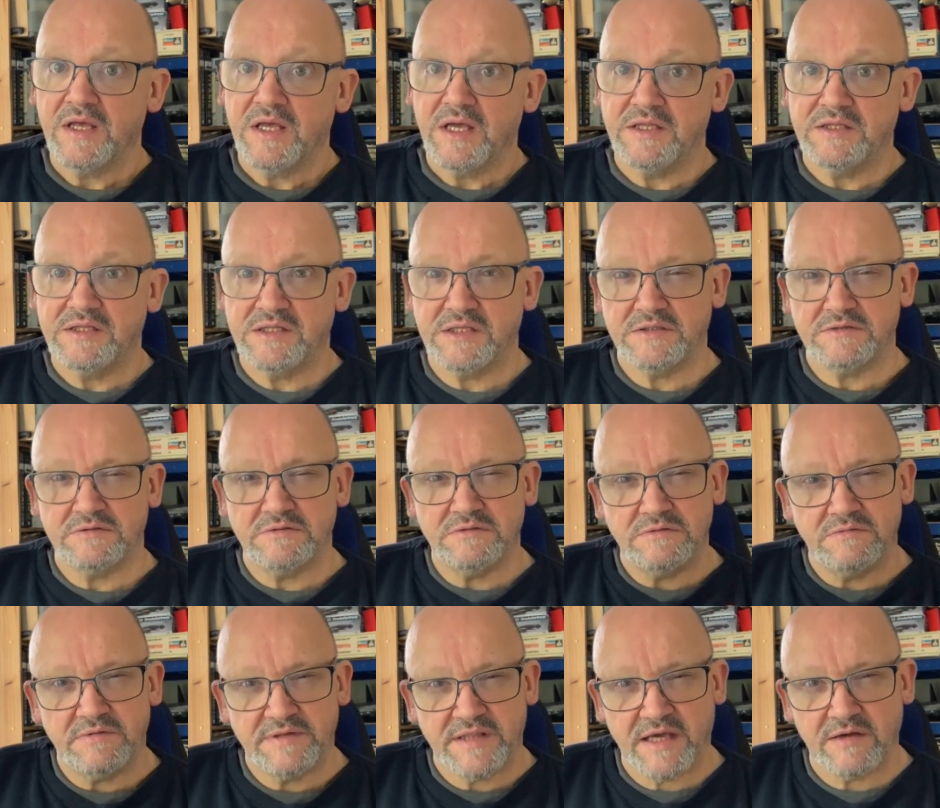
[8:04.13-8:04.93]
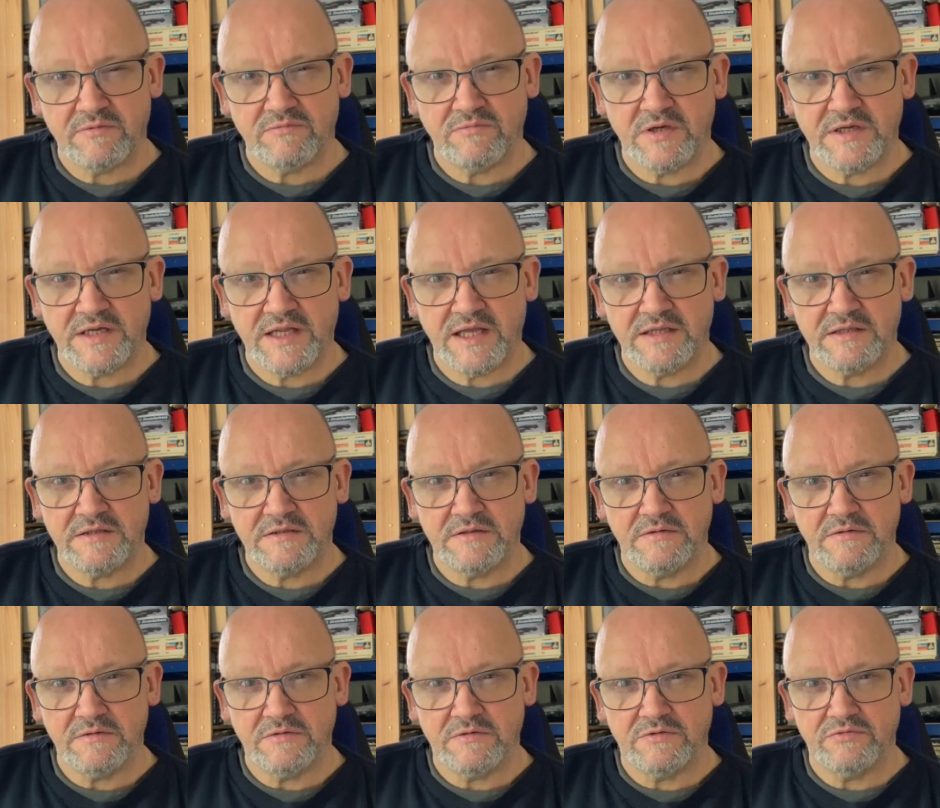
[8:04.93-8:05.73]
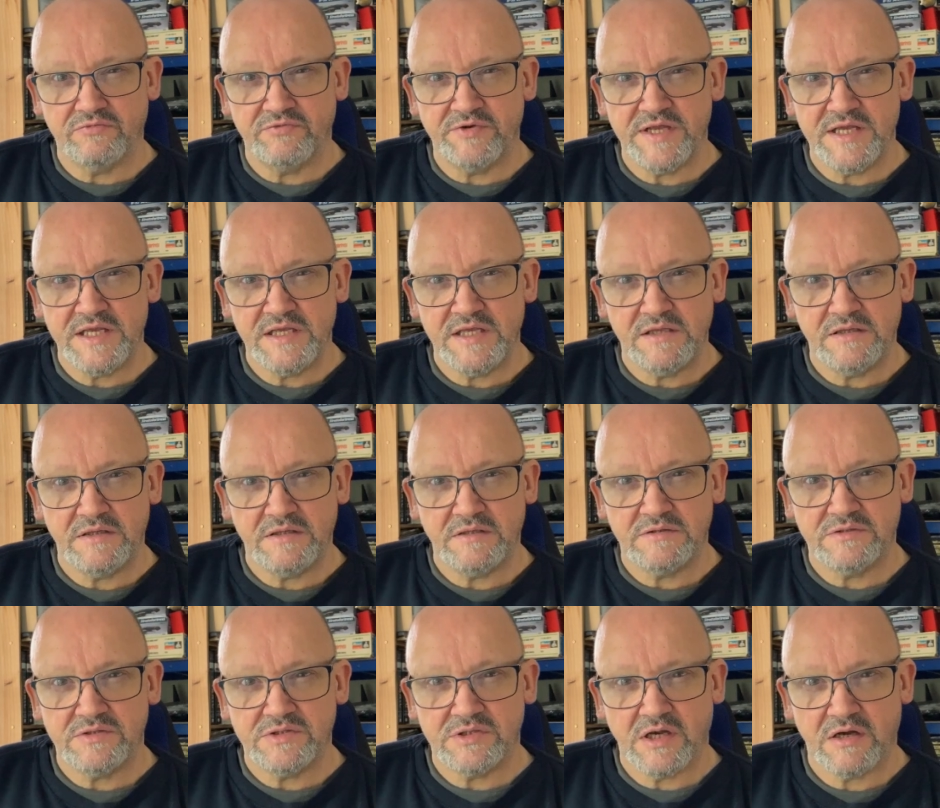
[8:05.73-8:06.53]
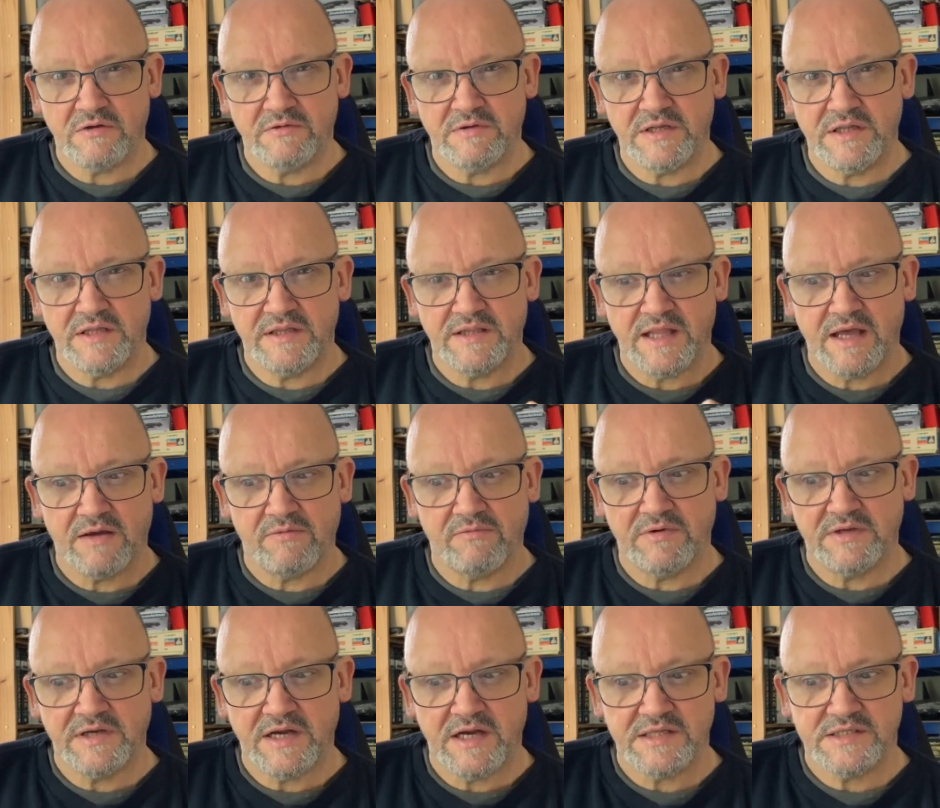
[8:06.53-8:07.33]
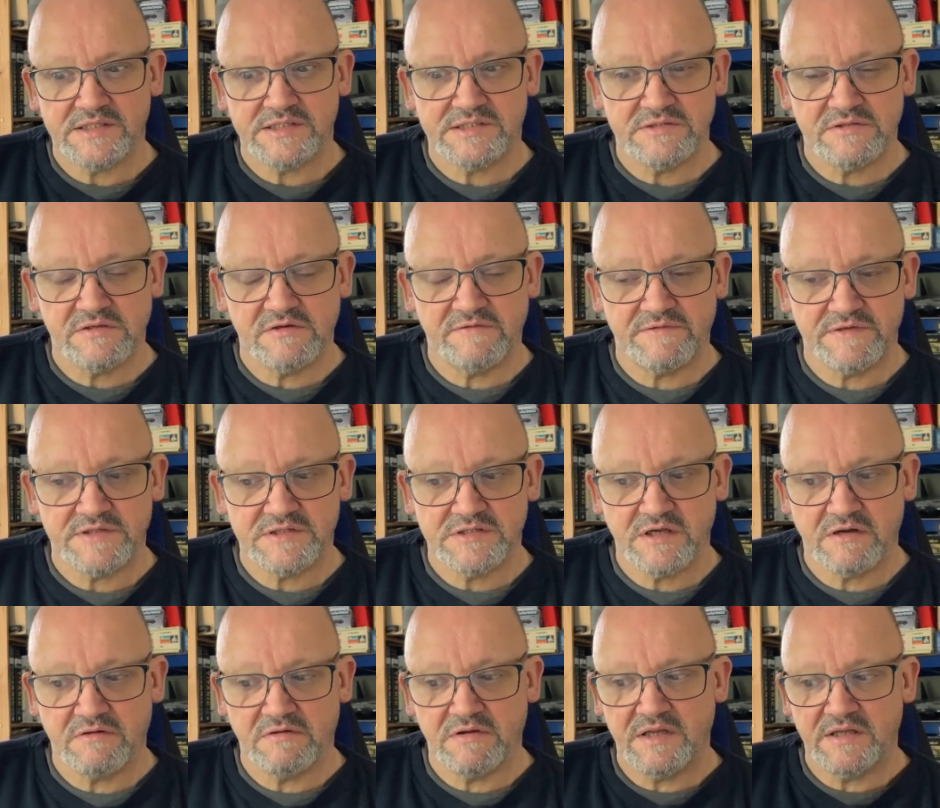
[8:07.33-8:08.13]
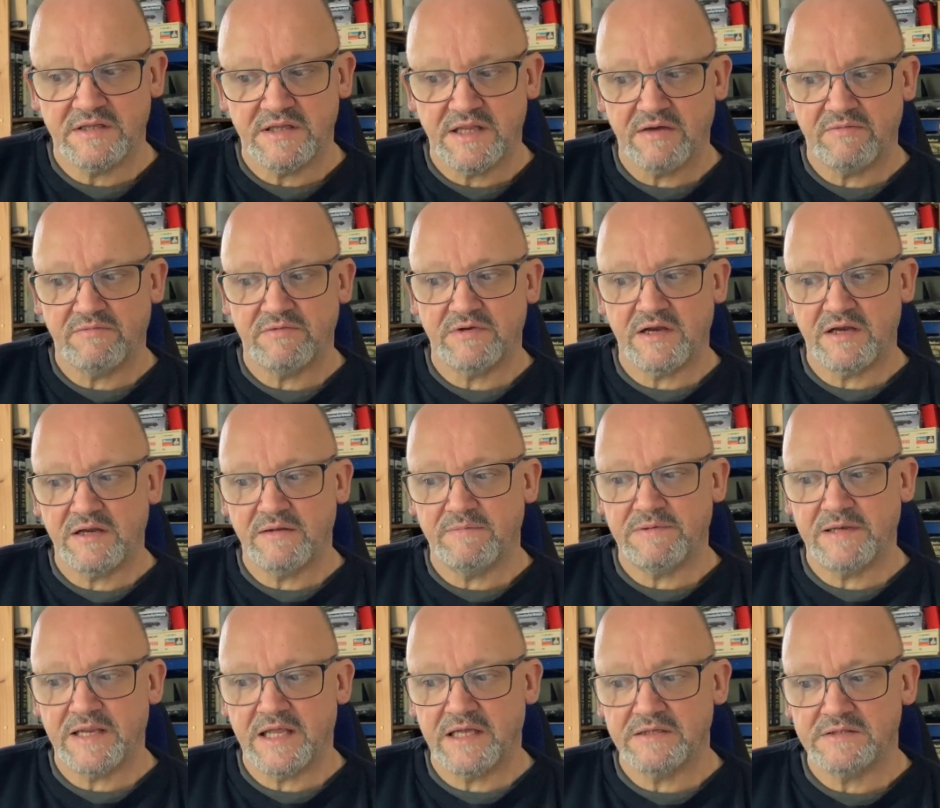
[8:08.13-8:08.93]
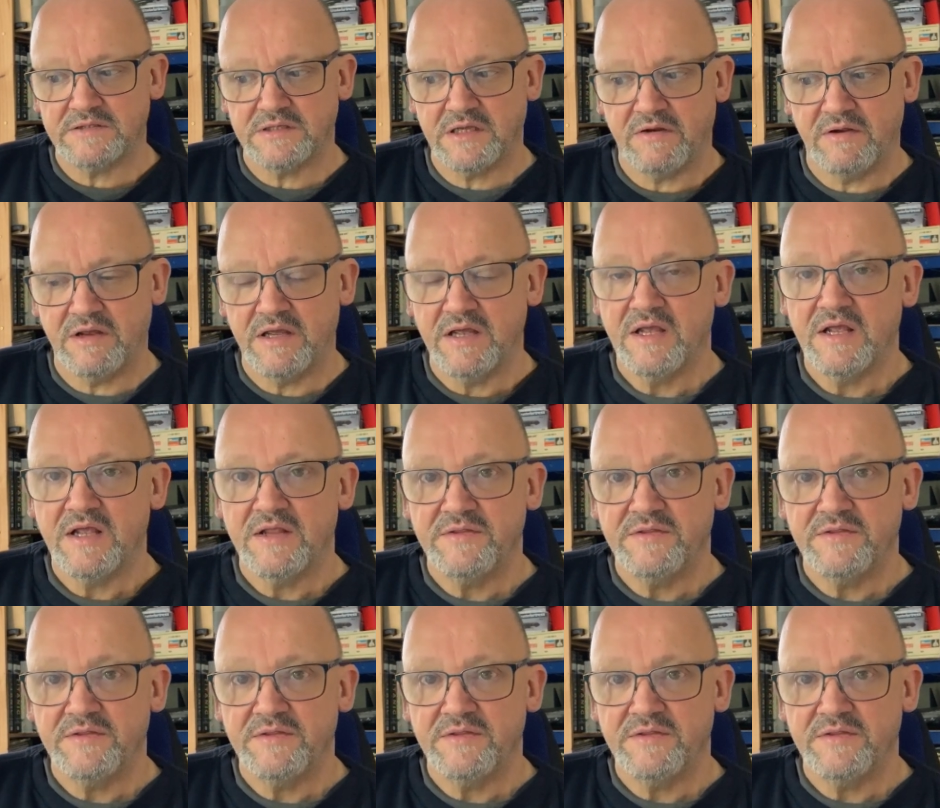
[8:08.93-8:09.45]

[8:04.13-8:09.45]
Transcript: and think, oh, that one had a green turret, and that one had a silver turret, and that one had a black turret,